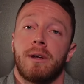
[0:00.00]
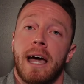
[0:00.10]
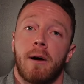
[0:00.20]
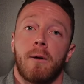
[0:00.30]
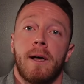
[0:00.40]

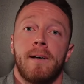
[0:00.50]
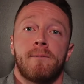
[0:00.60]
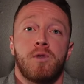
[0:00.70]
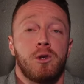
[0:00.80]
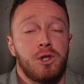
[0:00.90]
Now,
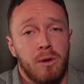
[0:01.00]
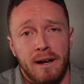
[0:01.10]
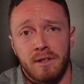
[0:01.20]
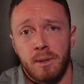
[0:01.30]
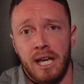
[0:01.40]
you do
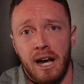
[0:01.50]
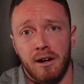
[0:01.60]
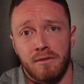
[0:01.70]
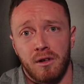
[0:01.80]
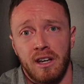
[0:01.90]
have to be
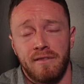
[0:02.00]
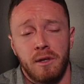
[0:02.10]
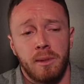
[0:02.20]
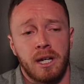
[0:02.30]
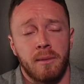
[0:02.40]
careful. If
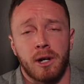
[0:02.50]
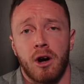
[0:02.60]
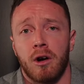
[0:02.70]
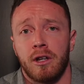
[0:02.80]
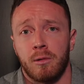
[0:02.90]
you become a
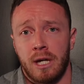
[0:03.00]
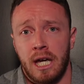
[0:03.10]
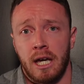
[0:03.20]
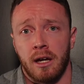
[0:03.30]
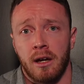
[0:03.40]
cardio
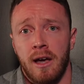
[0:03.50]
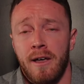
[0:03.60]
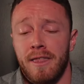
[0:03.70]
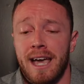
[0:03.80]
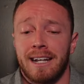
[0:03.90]
king,
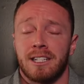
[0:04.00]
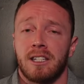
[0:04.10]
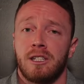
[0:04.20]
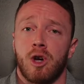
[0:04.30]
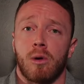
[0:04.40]
that is
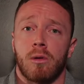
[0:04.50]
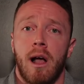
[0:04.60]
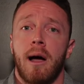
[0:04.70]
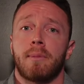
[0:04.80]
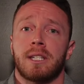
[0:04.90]
the total
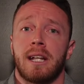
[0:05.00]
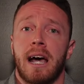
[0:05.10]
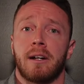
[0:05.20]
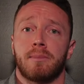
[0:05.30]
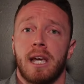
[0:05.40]
opposite
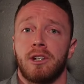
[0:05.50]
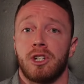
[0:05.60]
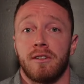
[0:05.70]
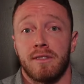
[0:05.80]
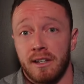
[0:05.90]

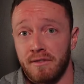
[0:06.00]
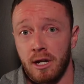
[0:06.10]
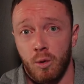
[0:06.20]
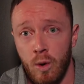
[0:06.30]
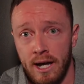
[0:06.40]
adaptation of
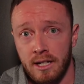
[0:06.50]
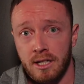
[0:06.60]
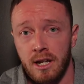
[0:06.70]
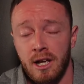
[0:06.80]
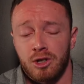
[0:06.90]
lifting
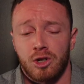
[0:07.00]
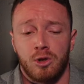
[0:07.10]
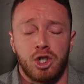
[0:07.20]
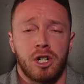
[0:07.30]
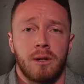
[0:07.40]
weights. So you
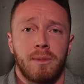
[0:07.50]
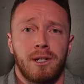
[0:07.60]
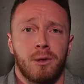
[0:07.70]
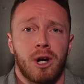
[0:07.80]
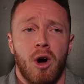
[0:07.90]
shouldn't be
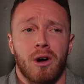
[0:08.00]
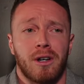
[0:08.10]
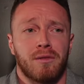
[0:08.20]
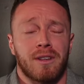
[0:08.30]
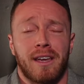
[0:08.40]
doing
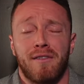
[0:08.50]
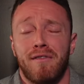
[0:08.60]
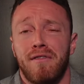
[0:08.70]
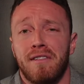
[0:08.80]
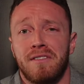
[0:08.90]
cardio for like
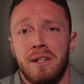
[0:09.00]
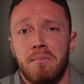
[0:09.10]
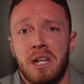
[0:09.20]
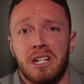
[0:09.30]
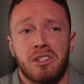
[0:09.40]
50
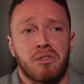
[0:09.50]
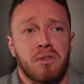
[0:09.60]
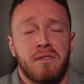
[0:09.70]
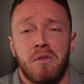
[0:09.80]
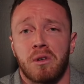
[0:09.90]
minutes,
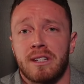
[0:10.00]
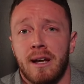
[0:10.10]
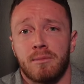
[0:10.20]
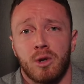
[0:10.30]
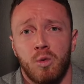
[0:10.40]
3-4
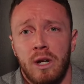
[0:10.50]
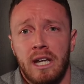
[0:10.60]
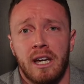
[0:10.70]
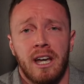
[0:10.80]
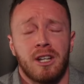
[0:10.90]
times a
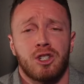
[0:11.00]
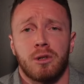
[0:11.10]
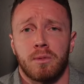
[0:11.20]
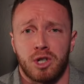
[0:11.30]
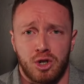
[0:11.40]
week,
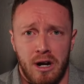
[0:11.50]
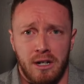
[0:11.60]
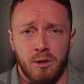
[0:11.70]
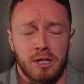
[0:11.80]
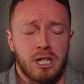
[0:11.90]
super
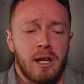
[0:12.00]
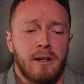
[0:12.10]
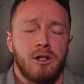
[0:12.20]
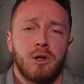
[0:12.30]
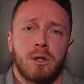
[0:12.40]
strenuous.
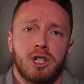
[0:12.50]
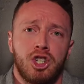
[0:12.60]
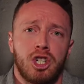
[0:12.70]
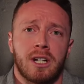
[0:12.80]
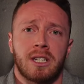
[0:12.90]
Do it
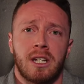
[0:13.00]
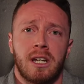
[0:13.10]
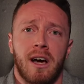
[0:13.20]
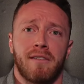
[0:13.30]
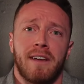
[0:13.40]
just
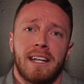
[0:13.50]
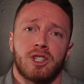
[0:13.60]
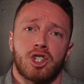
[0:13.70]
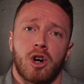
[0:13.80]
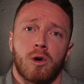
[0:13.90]
enough and
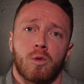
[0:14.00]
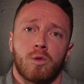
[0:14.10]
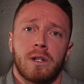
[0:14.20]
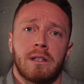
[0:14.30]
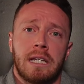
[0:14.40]
start
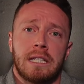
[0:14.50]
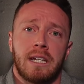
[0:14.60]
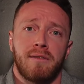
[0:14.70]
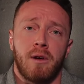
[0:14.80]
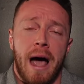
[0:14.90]
really
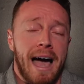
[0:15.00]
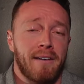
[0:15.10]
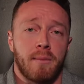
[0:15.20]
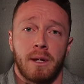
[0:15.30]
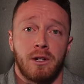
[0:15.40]
easy if you
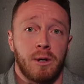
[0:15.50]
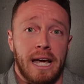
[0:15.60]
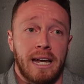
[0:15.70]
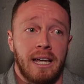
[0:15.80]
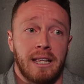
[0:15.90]
haven't been doing
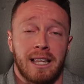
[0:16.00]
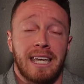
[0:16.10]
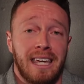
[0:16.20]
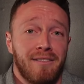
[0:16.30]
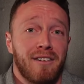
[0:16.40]
any, like
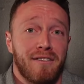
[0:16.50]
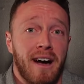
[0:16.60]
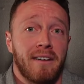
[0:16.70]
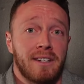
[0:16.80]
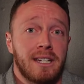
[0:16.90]
even
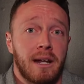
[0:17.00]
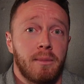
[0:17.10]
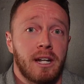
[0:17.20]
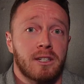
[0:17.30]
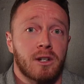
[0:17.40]
5 to 10
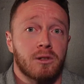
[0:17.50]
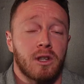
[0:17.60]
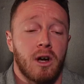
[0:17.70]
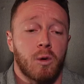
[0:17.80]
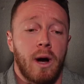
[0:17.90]
minutes goes a
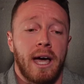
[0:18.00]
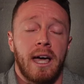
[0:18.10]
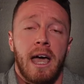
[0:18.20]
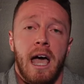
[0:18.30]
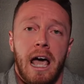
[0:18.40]
long way,
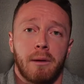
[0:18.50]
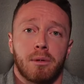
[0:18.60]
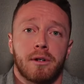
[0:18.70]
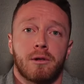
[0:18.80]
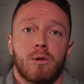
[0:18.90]
and
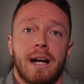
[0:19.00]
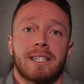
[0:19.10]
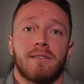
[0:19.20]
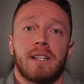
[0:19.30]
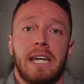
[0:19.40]

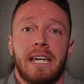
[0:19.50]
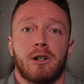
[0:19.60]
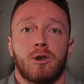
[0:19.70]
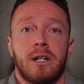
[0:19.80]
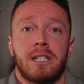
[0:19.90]
progressively
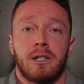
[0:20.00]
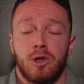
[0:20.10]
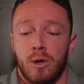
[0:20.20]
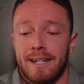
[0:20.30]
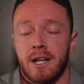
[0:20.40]
increase it
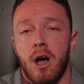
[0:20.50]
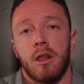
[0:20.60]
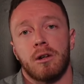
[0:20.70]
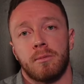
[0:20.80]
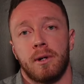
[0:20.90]
to a
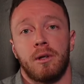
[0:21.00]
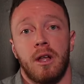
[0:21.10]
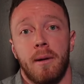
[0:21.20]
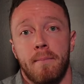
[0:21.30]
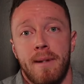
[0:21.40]
tolerable
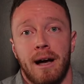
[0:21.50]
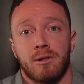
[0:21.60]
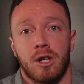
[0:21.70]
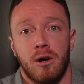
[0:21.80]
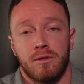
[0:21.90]

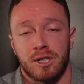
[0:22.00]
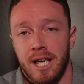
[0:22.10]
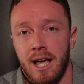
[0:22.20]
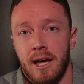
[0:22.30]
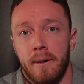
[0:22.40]
amount over
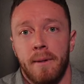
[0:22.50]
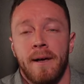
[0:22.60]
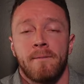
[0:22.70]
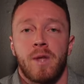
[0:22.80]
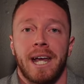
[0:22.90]
time
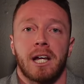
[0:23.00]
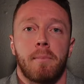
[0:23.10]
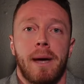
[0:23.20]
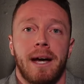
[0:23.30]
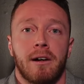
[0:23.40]
and
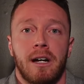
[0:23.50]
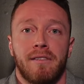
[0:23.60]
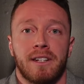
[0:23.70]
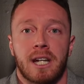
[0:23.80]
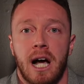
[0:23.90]
compare
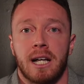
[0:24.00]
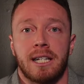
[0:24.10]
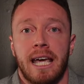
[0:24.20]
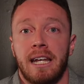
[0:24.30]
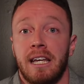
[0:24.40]
if it's
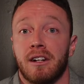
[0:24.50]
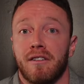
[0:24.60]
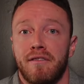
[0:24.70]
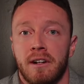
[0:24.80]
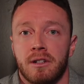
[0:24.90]
causing any
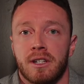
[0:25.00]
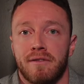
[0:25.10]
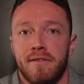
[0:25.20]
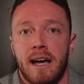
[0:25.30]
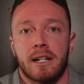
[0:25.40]
interference
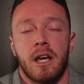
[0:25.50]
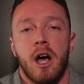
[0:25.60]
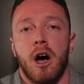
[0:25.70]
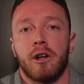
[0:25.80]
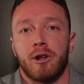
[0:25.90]
effect
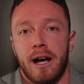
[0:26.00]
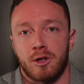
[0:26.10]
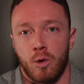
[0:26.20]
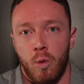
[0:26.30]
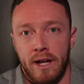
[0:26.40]
on your
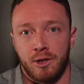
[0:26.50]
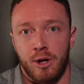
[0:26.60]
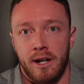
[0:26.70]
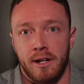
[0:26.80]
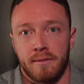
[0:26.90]
actual weight
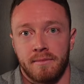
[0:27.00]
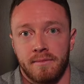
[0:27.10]
training.